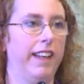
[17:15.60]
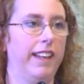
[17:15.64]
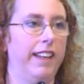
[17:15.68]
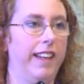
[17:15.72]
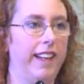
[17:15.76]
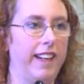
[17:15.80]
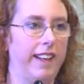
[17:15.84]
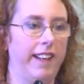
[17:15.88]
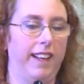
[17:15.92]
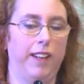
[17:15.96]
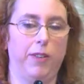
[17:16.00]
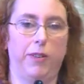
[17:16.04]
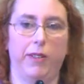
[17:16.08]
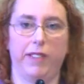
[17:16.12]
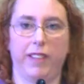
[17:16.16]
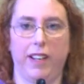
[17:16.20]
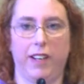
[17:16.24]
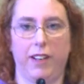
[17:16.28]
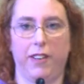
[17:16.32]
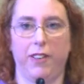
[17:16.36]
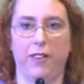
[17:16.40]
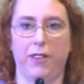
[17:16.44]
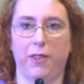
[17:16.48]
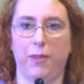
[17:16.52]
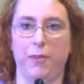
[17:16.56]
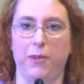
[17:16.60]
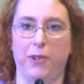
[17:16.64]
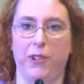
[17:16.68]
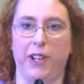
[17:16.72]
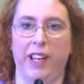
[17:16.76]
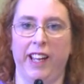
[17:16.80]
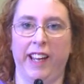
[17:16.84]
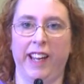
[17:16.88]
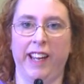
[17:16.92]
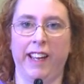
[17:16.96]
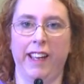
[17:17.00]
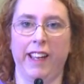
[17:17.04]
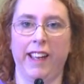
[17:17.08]
Nicola was here this
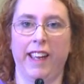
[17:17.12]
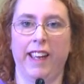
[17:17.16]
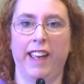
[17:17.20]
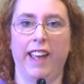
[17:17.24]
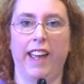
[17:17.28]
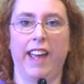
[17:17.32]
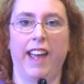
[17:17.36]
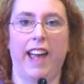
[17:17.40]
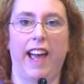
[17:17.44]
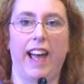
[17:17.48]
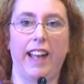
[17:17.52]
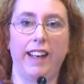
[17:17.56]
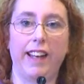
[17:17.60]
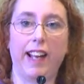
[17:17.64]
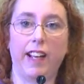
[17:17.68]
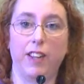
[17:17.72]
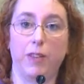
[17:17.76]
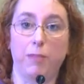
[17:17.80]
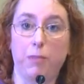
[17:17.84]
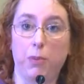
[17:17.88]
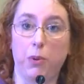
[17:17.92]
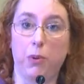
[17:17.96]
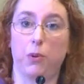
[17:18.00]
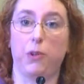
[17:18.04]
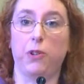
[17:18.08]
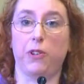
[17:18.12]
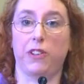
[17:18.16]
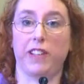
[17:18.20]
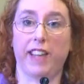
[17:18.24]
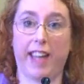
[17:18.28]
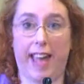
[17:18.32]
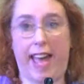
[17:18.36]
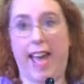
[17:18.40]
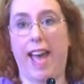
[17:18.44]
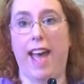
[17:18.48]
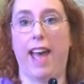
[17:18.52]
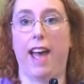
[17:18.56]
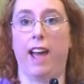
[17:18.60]
morning and has brought
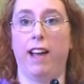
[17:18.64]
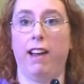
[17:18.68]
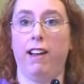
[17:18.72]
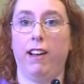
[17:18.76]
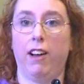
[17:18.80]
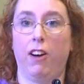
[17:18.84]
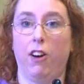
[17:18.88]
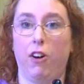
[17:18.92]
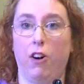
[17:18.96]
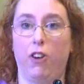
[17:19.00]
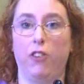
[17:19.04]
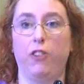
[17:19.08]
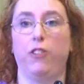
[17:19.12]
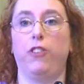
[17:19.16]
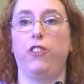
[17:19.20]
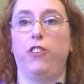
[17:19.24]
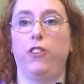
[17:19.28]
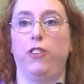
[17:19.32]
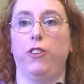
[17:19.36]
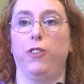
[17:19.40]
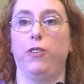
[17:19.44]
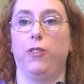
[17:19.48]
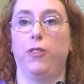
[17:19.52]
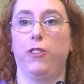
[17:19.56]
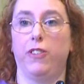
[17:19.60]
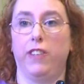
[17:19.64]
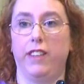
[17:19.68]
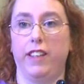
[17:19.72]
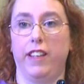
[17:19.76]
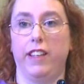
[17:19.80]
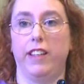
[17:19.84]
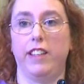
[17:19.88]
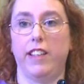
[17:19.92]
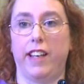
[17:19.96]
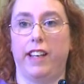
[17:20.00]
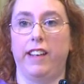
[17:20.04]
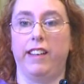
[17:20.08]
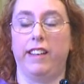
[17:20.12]
care onto the
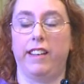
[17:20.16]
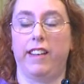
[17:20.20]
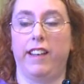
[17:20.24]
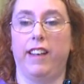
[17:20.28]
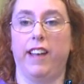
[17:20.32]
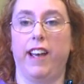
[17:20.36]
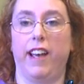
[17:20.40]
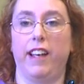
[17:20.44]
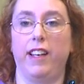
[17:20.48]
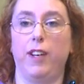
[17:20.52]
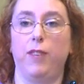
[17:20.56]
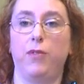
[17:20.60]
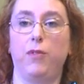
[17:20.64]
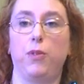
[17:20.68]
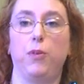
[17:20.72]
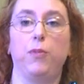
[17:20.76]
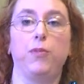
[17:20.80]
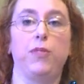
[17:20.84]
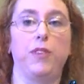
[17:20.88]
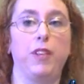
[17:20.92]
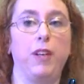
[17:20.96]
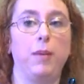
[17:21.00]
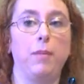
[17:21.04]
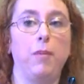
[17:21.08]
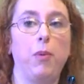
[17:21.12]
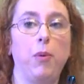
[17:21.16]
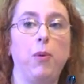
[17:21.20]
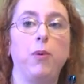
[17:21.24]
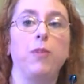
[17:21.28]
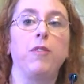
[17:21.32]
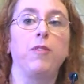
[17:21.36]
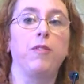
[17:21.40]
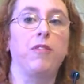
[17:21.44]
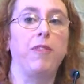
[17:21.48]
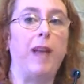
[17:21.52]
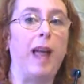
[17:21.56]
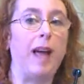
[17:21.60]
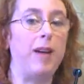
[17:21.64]
agenda, and it forms an
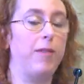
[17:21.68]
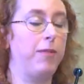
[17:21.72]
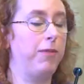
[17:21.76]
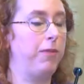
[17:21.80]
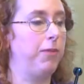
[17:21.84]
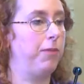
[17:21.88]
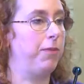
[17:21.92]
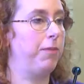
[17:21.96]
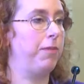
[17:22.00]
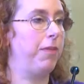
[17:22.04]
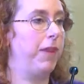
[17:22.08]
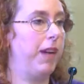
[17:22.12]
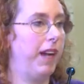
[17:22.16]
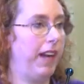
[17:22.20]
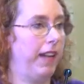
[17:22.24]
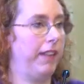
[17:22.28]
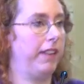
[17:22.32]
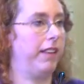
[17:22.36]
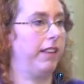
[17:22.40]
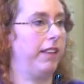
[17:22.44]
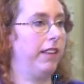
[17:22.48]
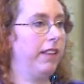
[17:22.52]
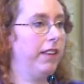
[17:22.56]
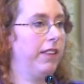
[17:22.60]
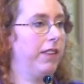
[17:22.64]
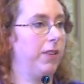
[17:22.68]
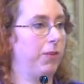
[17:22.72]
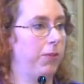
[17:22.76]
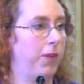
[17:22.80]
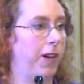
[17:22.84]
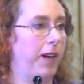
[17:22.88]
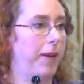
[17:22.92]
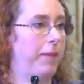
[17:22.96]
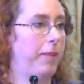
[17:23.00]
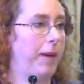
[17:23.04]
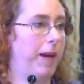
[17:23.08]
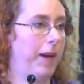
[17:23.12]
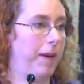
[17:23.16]
important platform in the
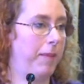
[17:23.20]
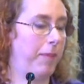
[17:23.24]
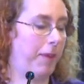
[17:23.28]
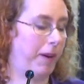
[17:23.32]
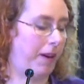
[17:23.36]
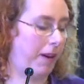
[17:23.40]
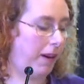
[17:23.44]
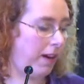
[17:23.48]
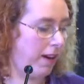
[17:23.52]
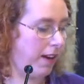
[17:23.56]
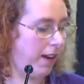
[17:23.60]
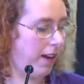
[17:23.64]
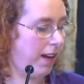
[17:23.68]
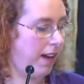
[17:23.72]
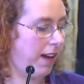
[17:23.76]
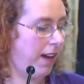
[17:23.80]
white paper.